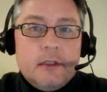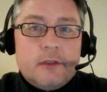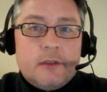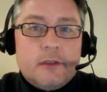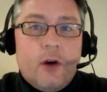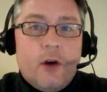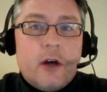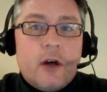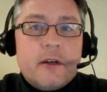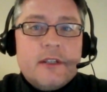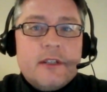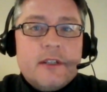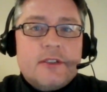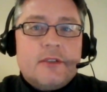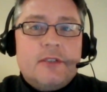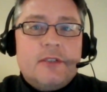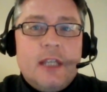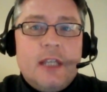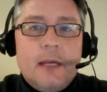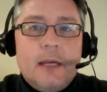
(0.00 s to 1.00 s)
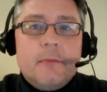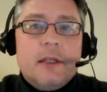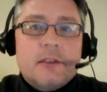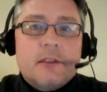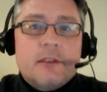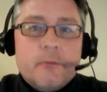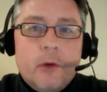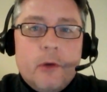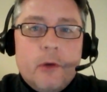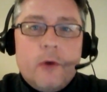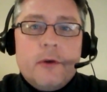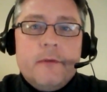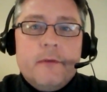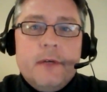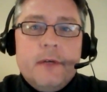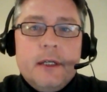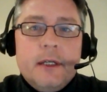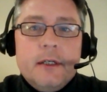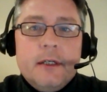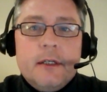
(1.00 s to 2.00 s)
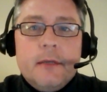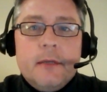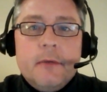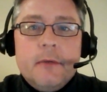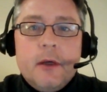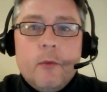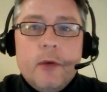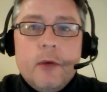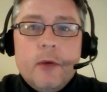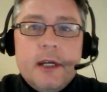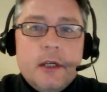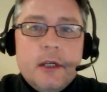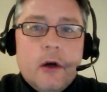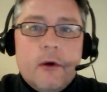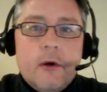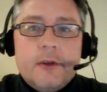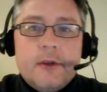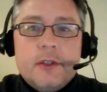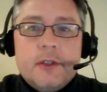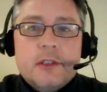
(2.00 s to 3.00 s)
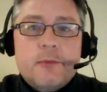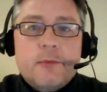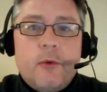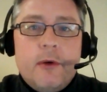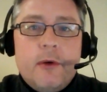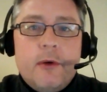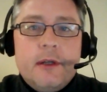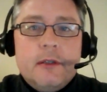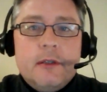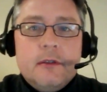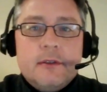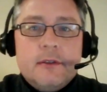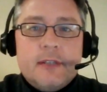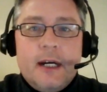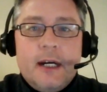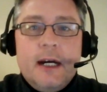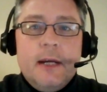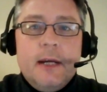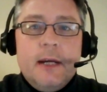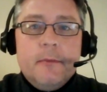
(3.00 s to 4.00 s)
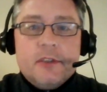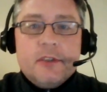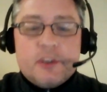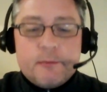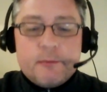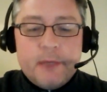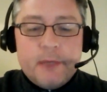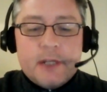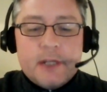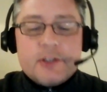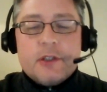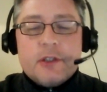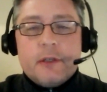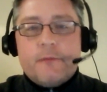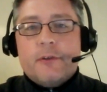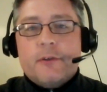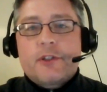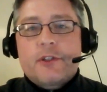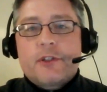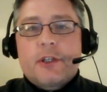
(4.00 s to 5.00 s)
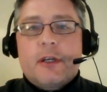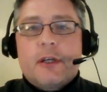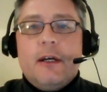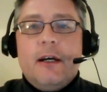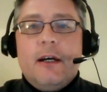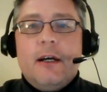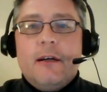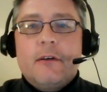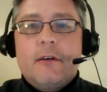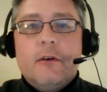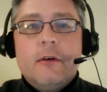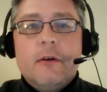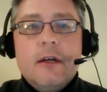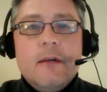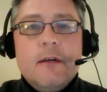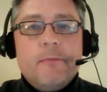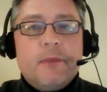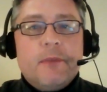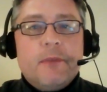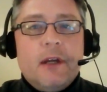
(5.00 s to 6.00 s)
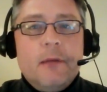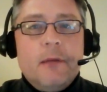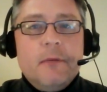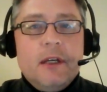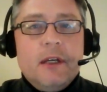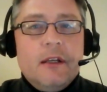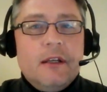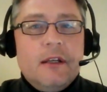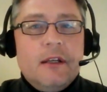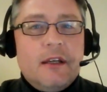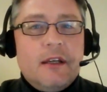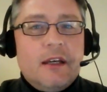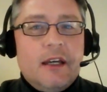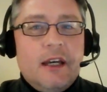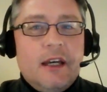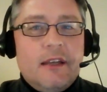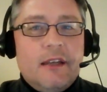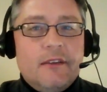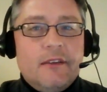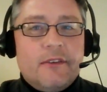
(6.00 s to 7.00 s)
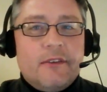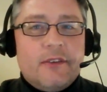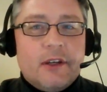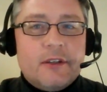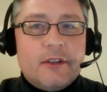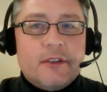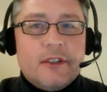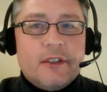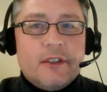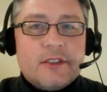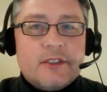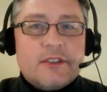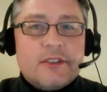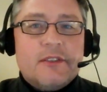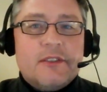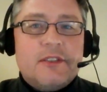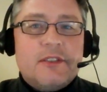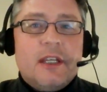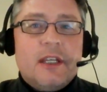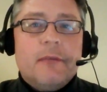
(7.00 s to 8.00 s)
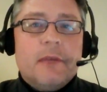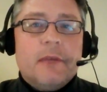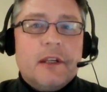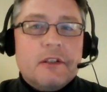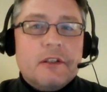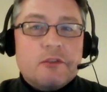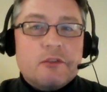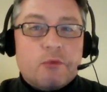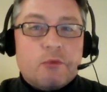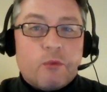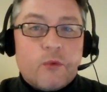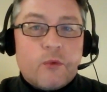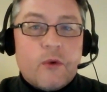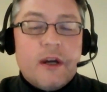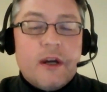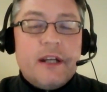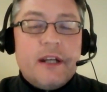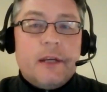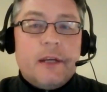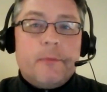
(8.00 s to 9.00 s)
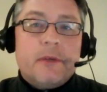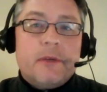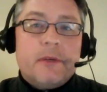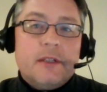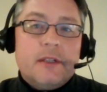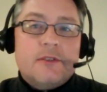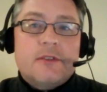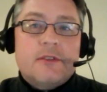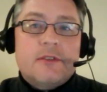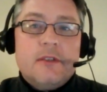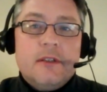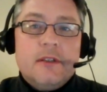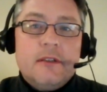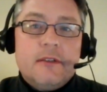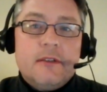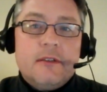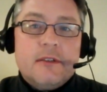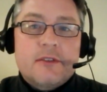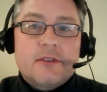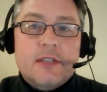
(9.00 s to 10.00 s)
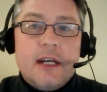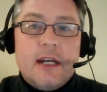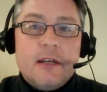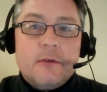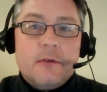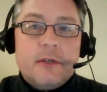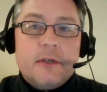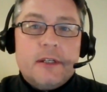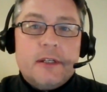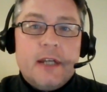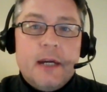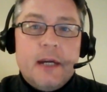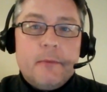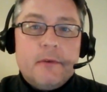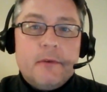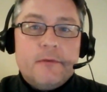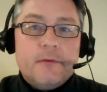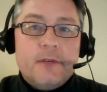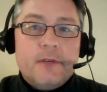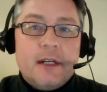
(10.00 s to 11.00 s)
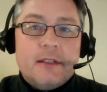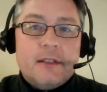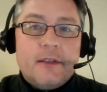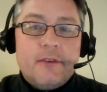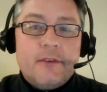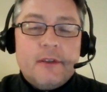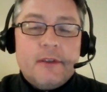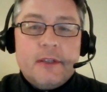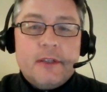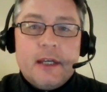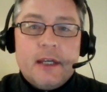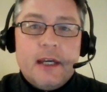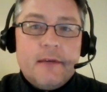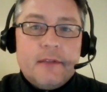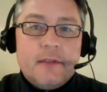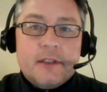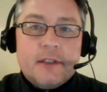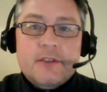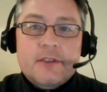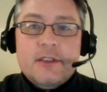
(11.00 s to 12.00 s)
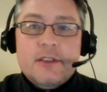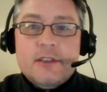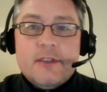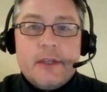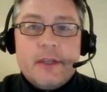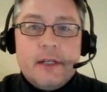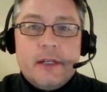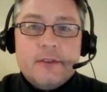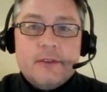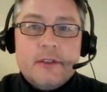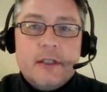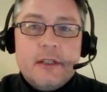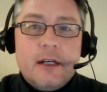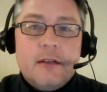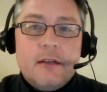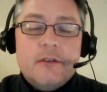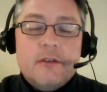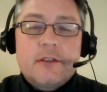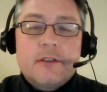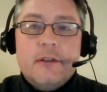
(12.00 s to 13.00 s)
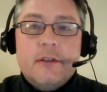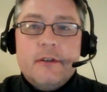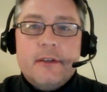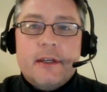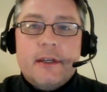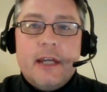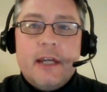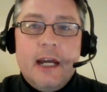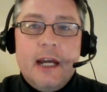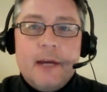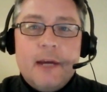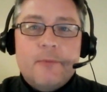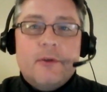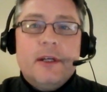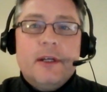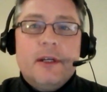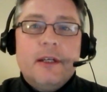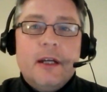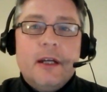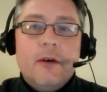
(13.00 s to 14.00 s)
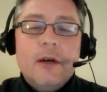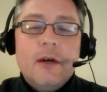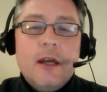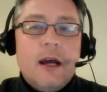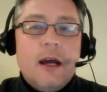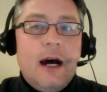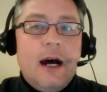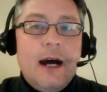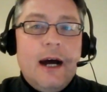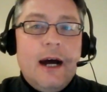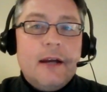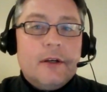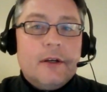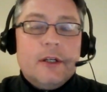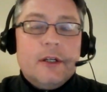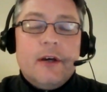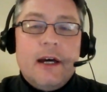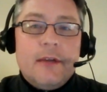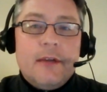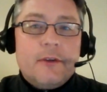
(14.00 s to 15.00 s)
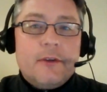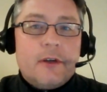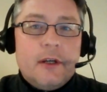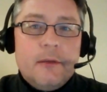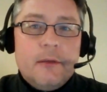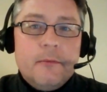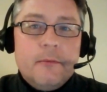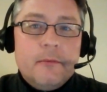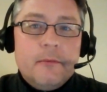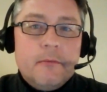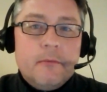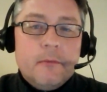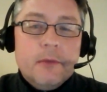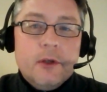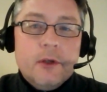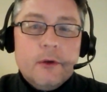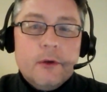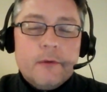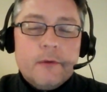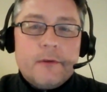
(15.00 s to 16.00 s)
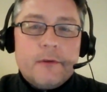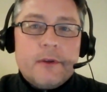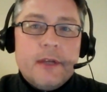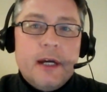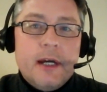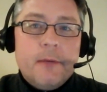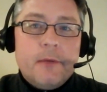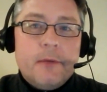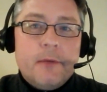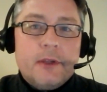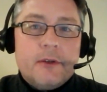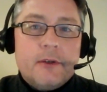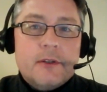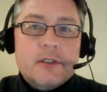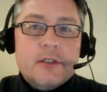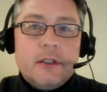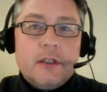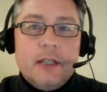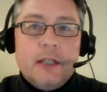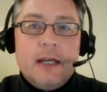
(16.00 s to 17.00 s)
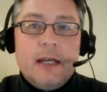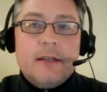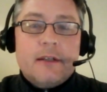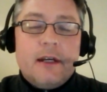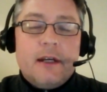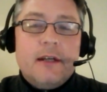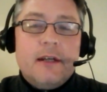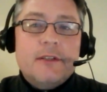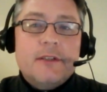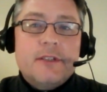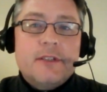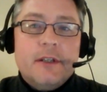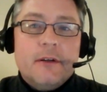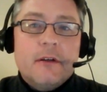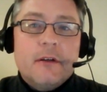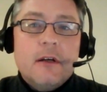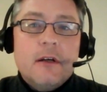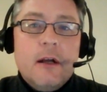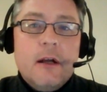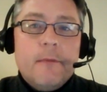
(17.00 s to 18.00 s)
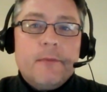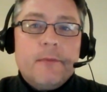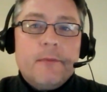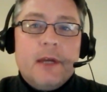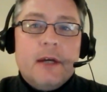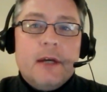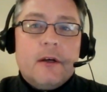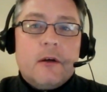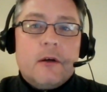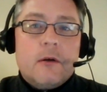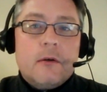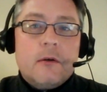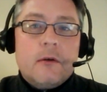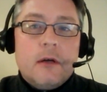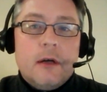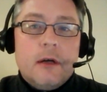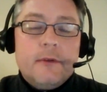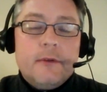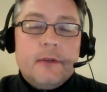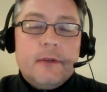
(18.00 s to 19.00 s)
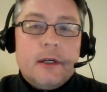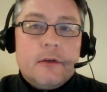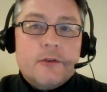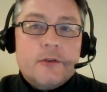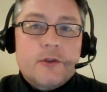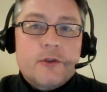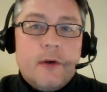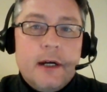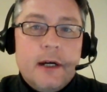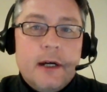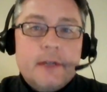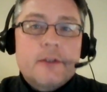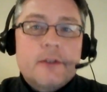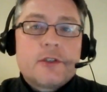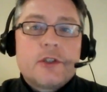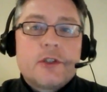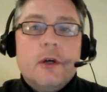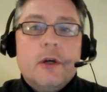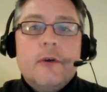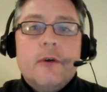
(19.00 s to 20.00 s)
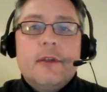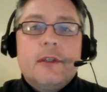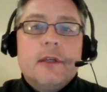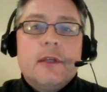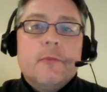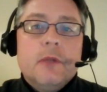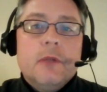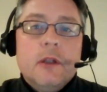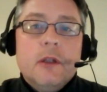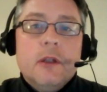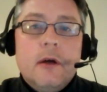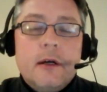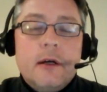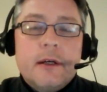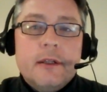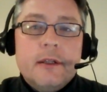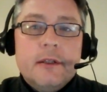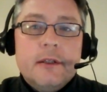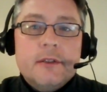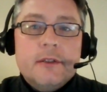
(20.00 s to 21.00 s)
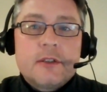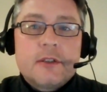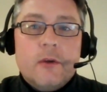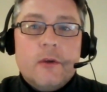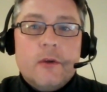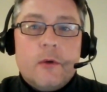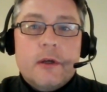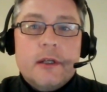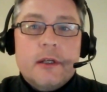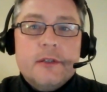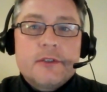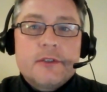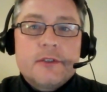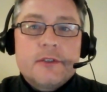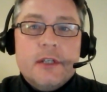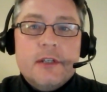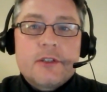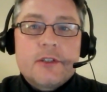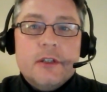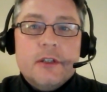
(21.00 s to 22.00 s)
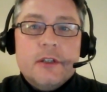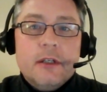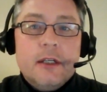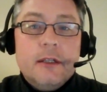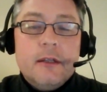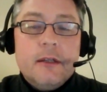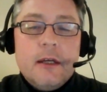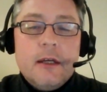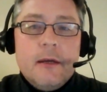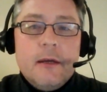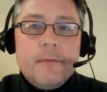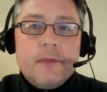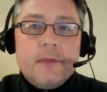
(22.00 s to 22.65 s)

as far as a team that's motivated, and we know at this point in time, especially for Chicago, I mean, this is a team that is right up against the salary cap. In fact, I think they have like $6,000 under the cap right now. I don't know how they're going to maneuver that, but there's a lot of guys here that are trying to show that they belong in this organization, and